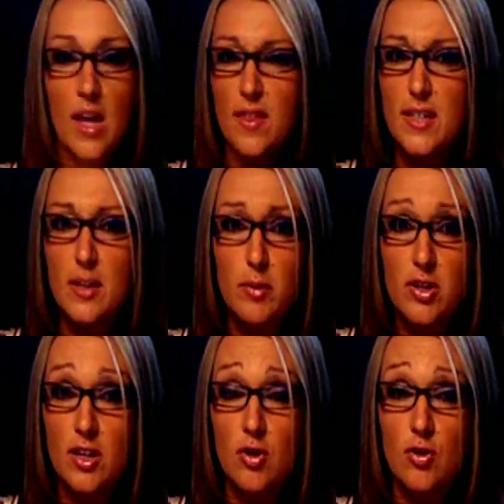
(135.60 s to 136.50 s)
This image
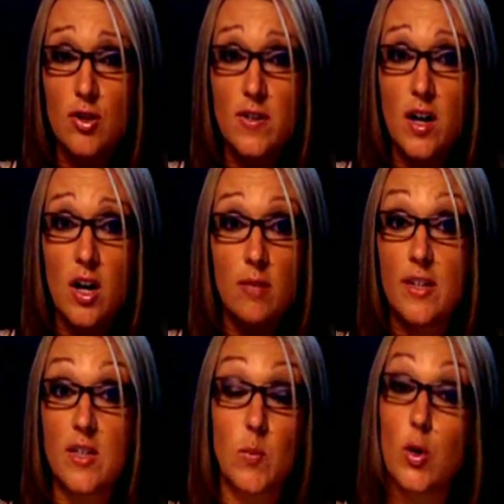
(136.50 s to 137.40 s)
that you just saw,
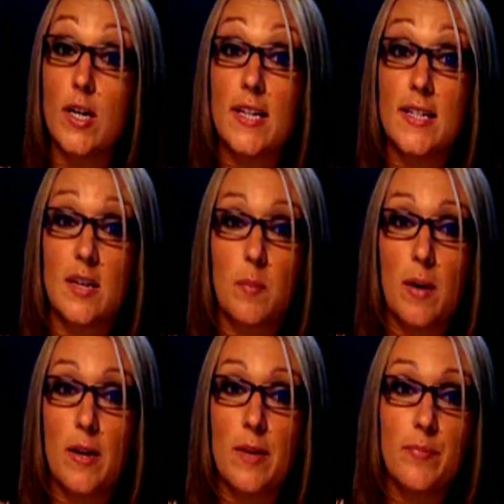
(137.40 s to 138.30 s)
as pretty as it may
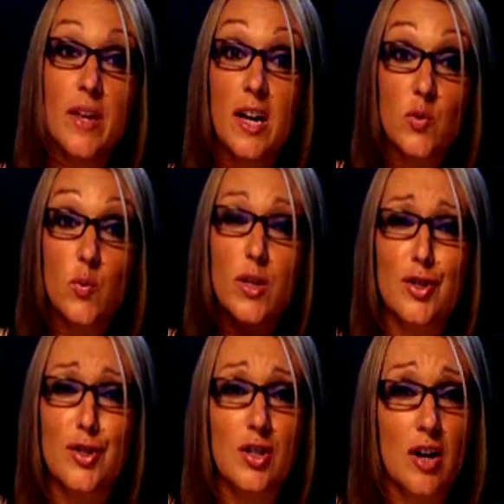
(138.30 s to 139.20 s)
be, is really
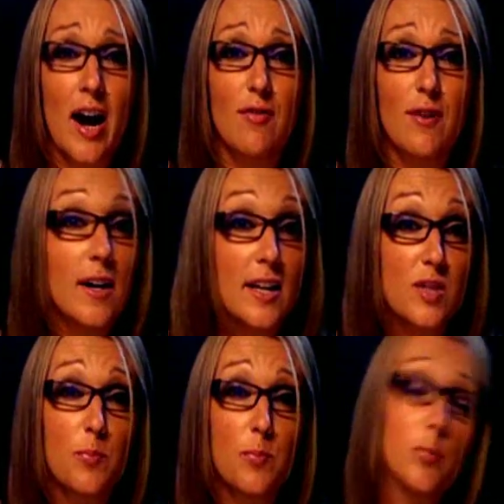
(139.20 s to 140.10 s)
just a graph.
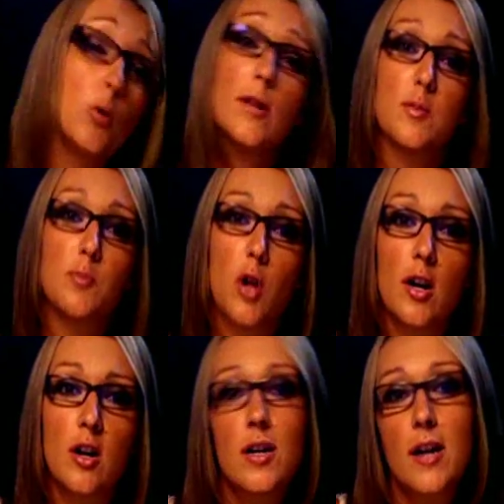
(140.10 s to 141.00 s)
It's points
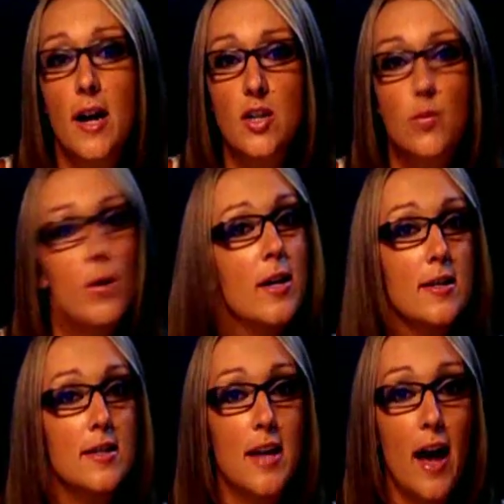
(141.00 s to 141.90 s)
plotted on an X, Y, and
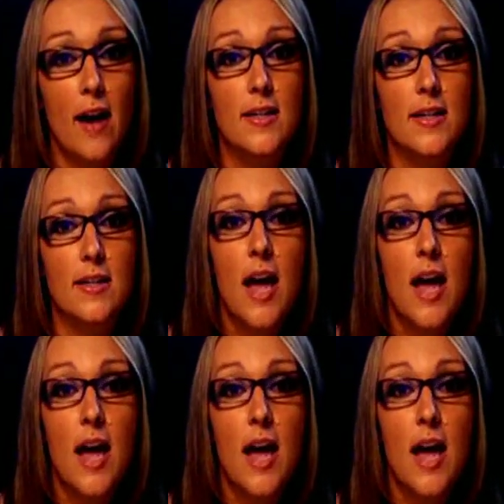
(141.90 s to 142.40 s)
Z axis.